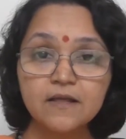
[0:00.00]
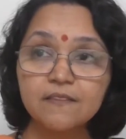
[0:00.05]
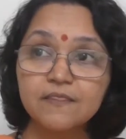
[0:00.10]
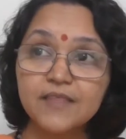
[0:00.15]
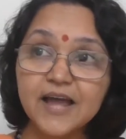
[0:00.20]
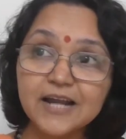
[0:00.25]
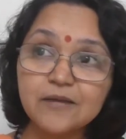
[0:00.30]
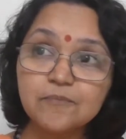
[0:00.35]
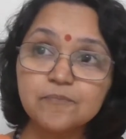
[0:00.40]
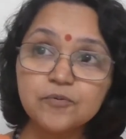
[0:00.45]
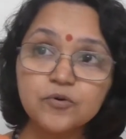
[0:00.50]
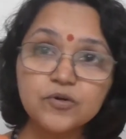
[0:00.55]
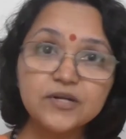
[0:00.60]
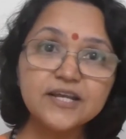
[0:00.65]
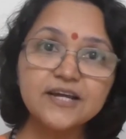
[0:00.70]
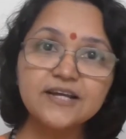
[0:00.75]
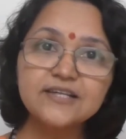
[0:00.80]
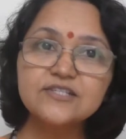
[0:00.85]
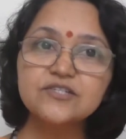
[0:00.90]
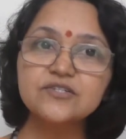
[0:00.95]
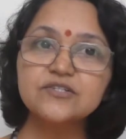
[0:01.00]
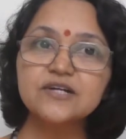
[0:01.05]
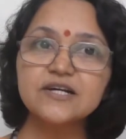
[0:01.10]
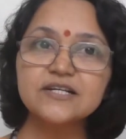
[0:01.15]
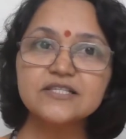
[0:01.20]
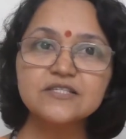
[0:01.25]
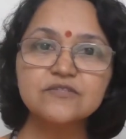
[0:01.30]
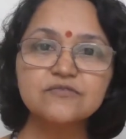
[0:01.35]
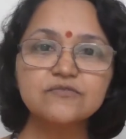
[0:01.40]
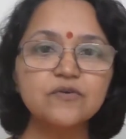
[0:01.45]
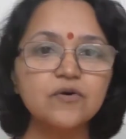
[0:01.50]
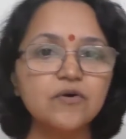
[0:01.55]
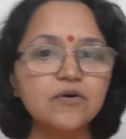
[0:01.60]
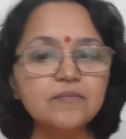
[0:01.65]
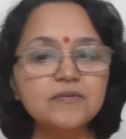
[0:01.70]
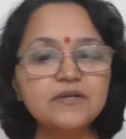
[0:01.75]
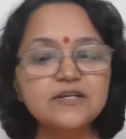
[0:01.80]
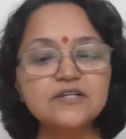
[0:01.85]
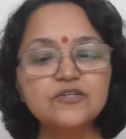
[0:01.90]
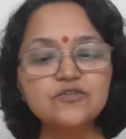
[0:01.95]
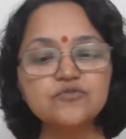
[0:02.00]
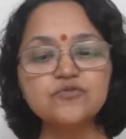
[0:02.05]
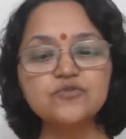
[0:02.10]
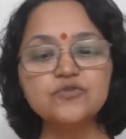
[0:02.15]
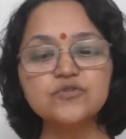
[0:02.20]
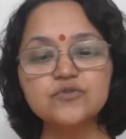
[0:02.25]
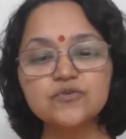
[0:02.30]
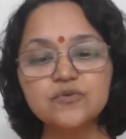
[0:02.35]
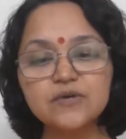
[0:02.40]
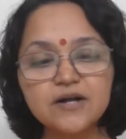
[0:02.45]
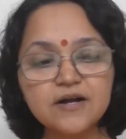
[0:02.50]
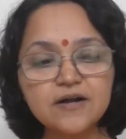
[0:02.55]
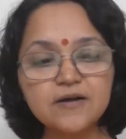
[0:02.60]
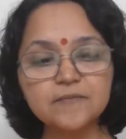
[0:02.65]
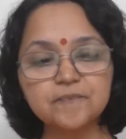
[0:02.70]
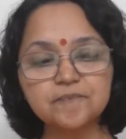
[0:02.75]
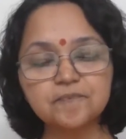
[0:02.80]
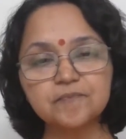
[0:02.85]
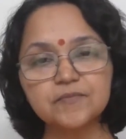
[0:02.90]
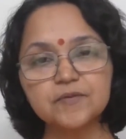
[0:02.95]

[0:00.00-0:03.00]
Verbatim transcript: That punya is transformed into sukha,